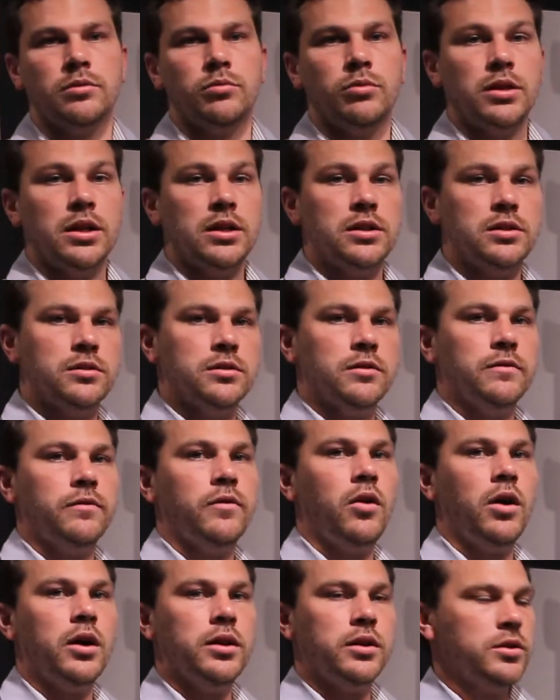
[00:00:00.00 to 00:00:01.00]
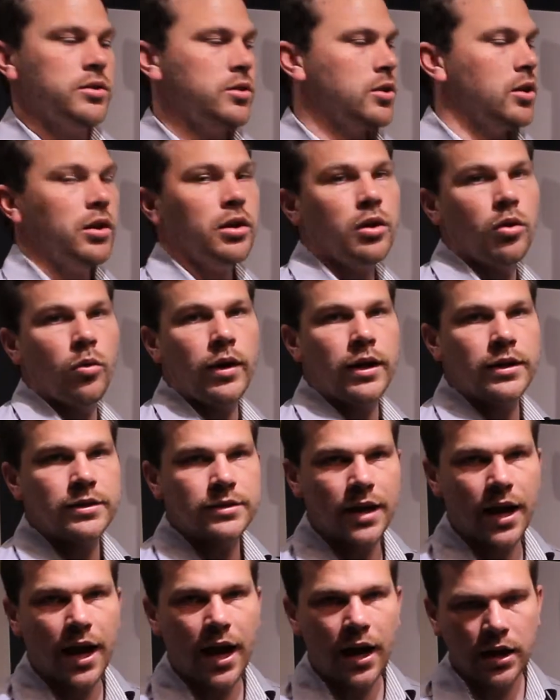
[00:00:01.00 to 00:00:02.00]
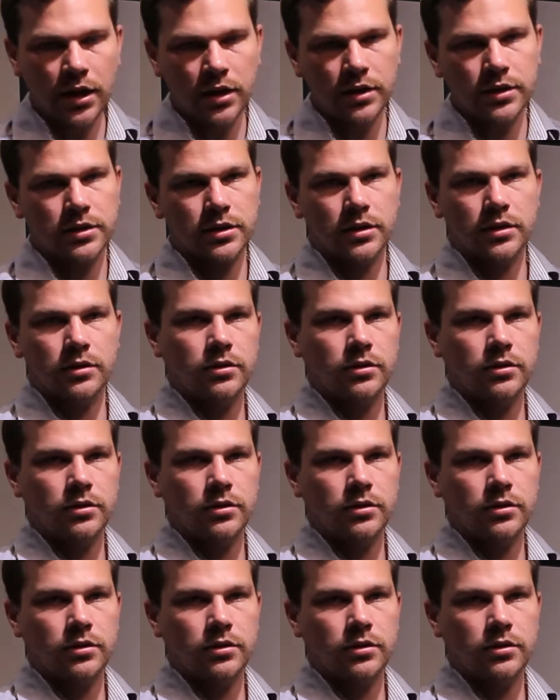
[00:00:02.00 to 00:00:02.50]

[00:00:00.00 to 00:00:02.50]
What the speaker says: we need to divide the circle into 8